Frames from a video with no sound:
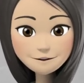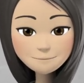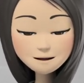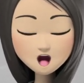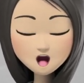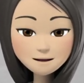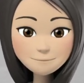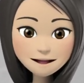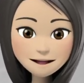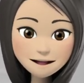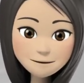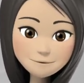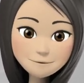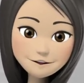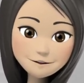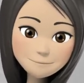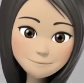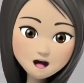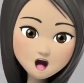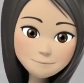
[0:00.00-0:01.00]
and meaningful
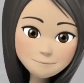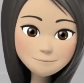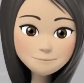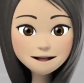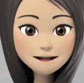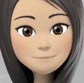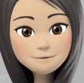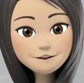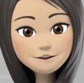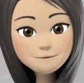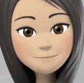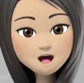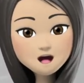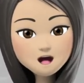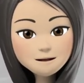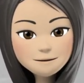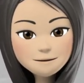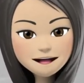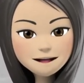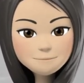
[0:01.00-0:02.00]
work are on the
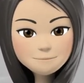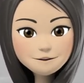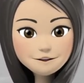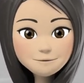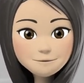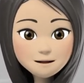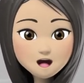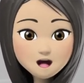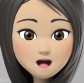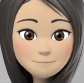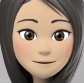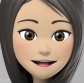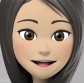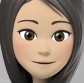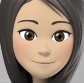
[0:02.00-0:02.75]
top of lists